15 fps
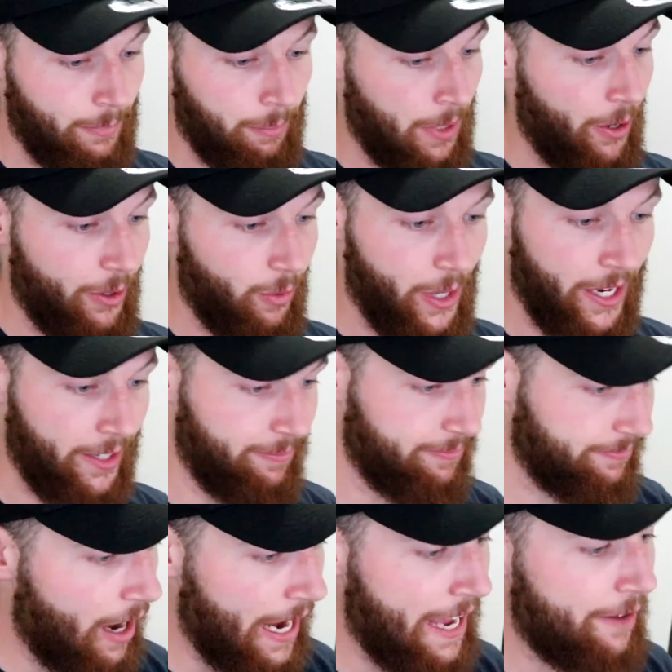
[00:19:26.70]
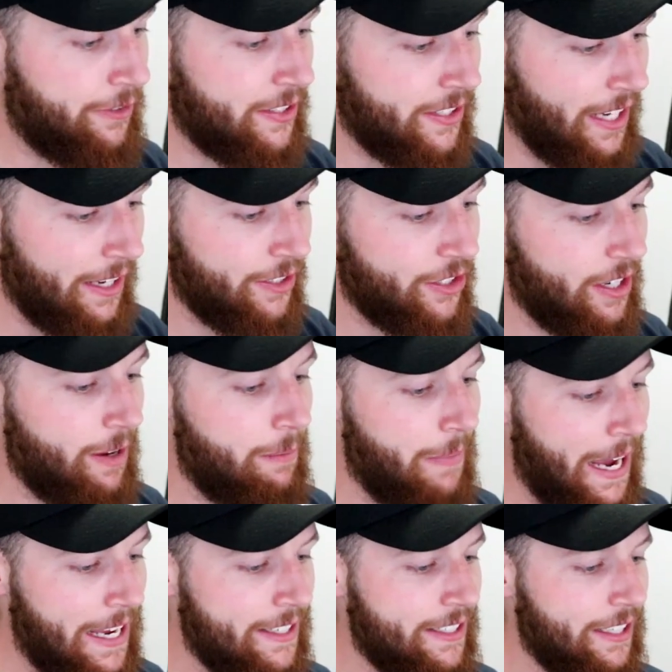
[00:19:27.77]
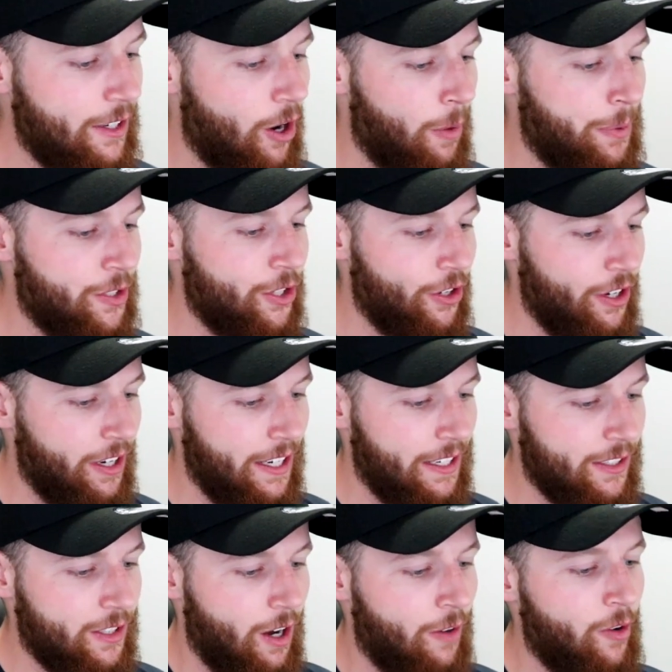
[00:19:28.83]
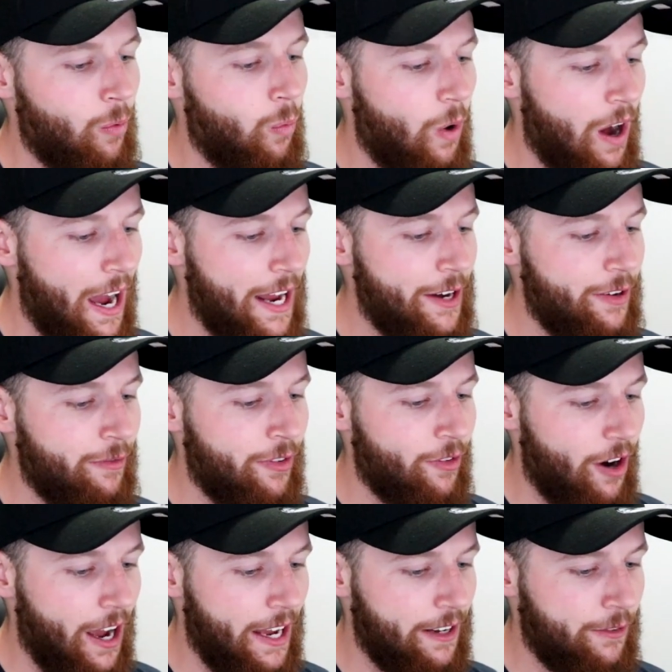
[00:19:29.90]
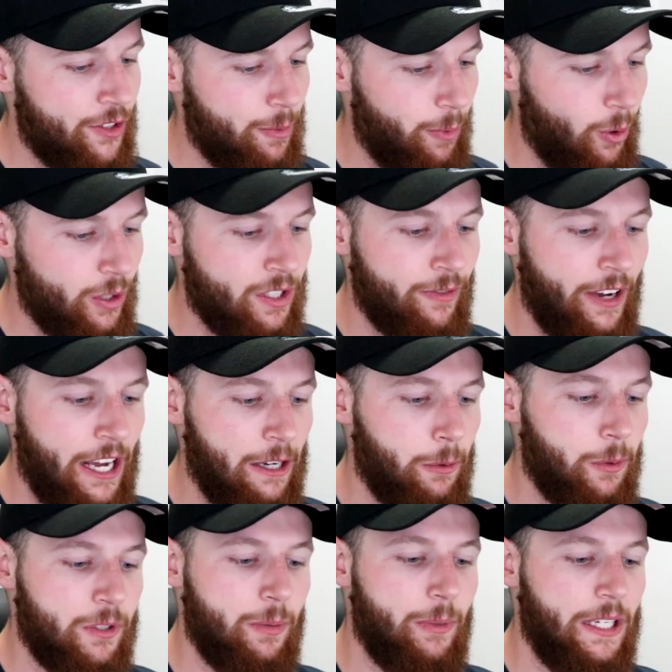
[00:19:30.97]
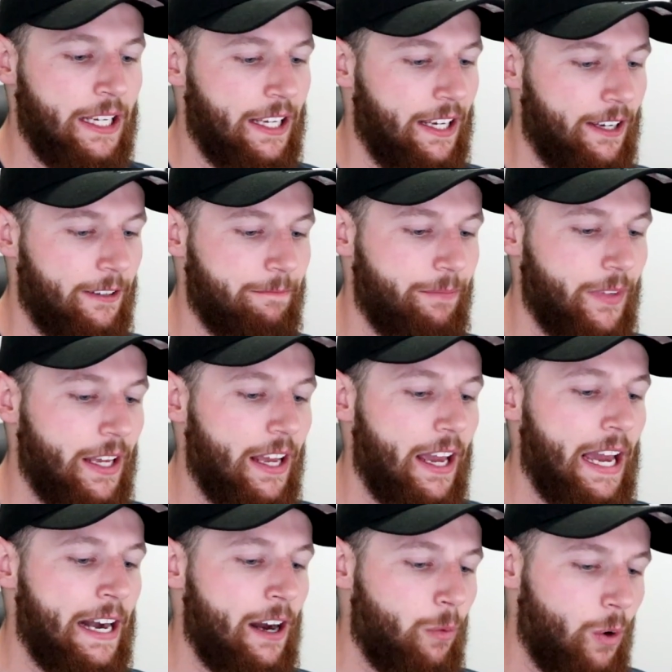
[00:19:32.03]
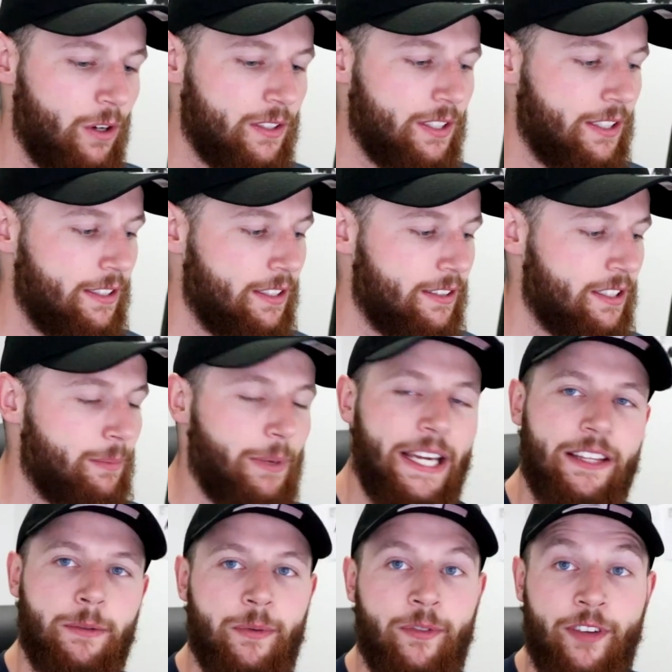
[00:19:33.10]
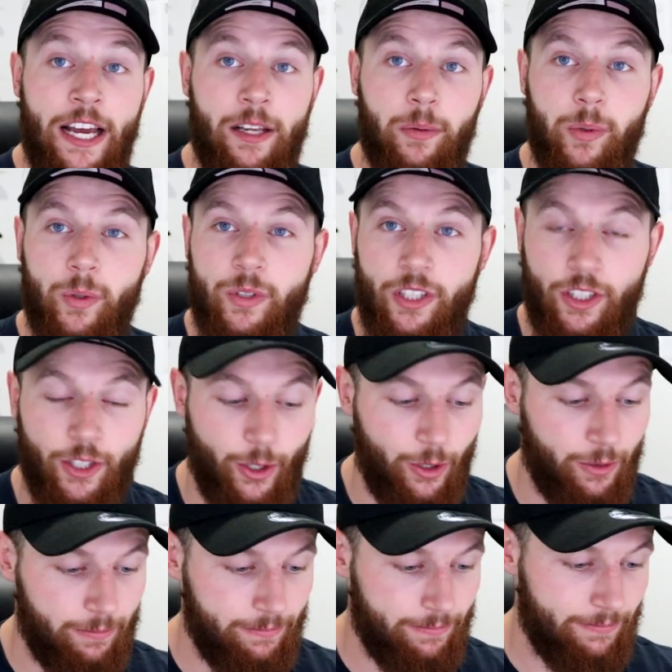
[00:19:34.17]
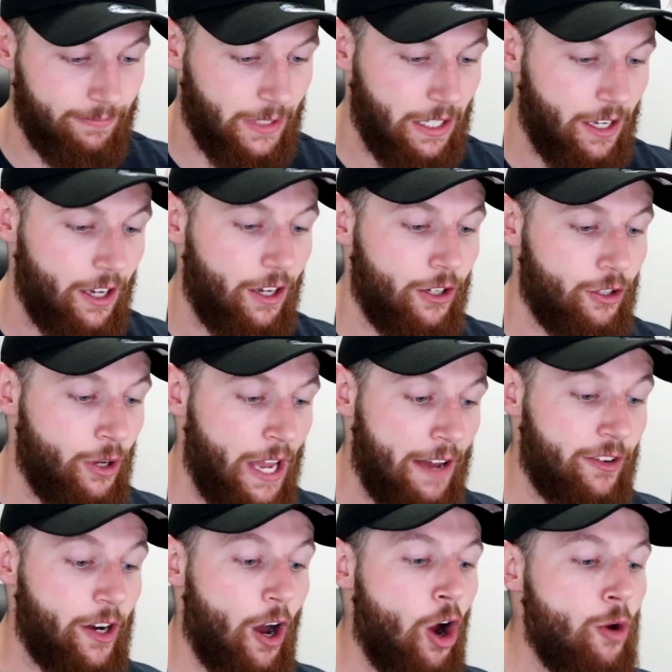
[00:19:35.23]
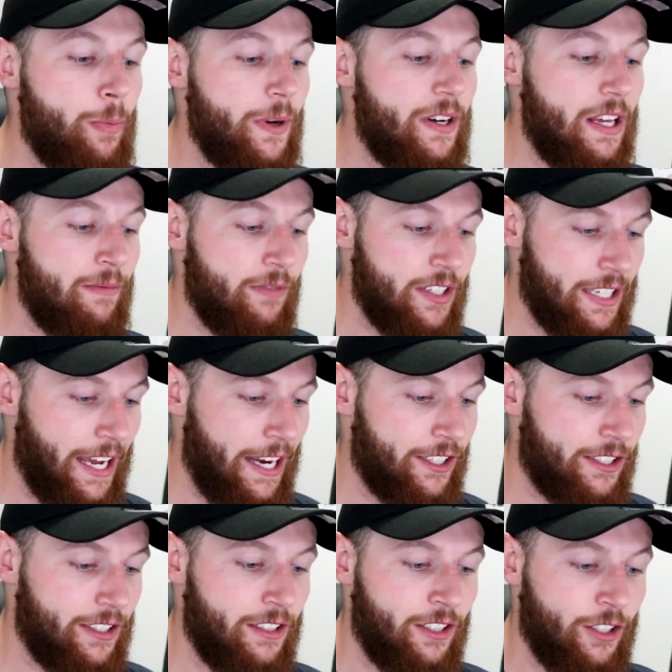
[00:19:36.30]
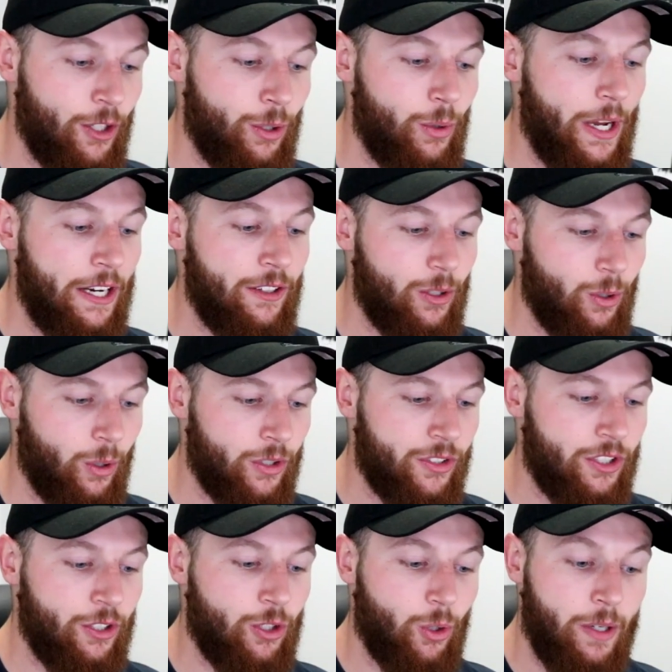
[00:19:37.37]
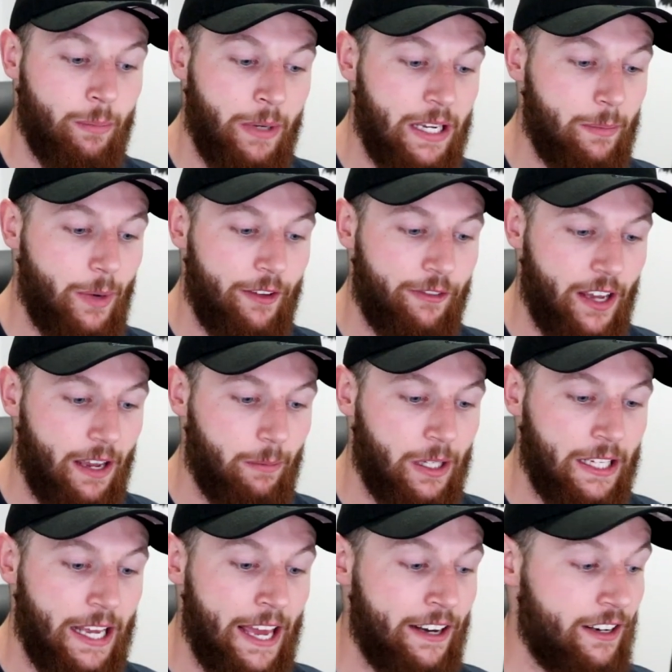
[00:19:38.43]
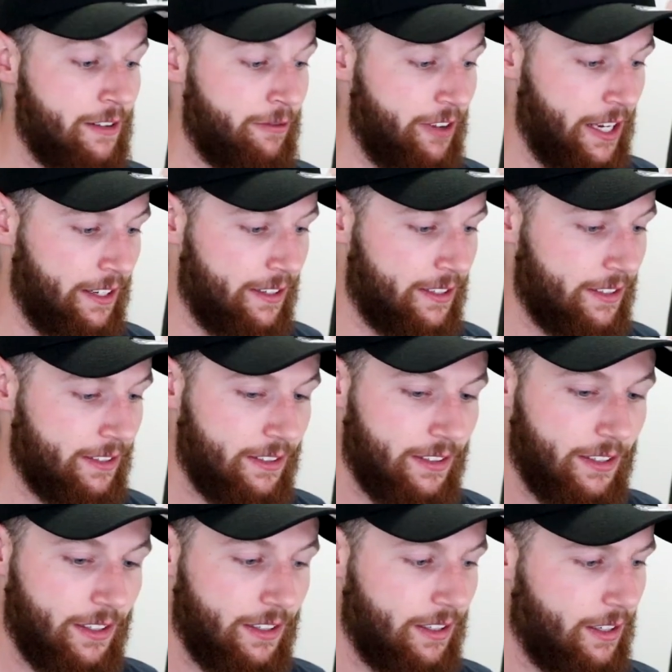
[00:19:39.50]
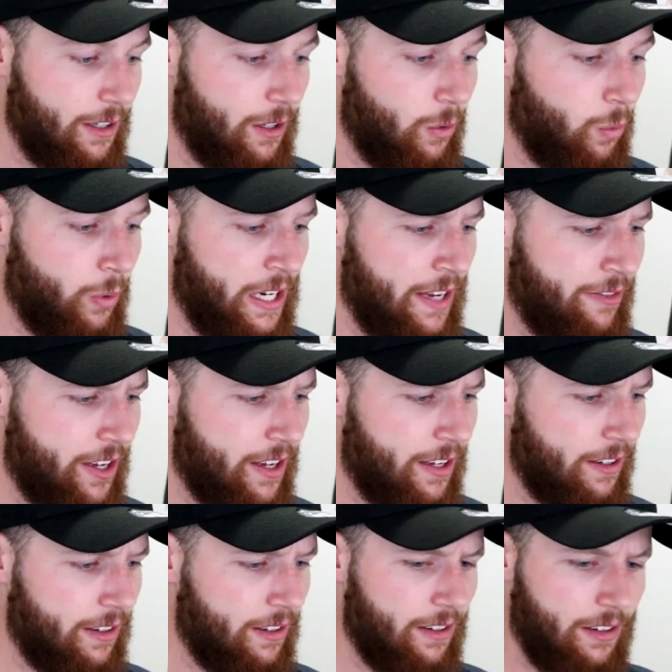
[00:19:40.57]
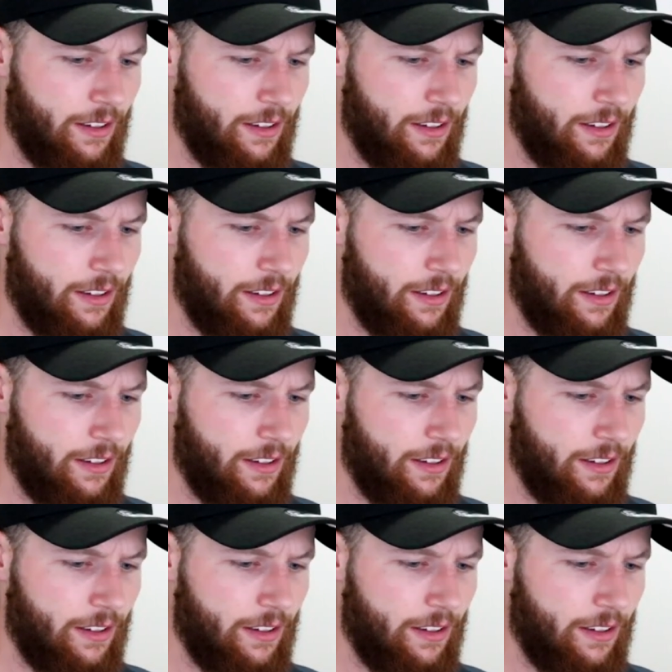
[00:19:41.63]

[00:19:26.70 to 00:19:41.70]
blown away. I have such amazing opportunities of a wide variety of sports available to me here, and I wanted to make them available to you. You have an open invitation to you and yours to join me and my family at an event. Whenever,